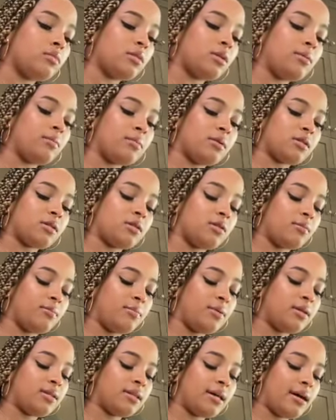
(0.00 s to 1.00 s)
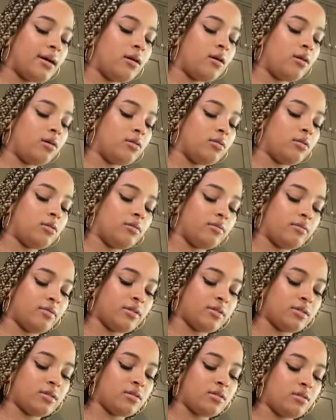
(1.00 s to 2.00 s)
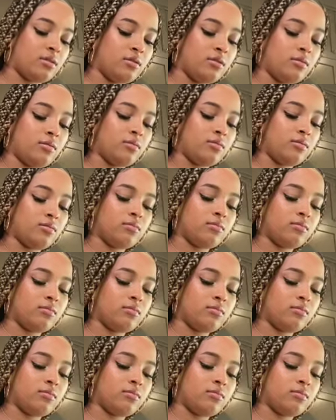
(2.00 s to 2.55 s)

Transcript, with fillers: I'm just gonna put that all over too.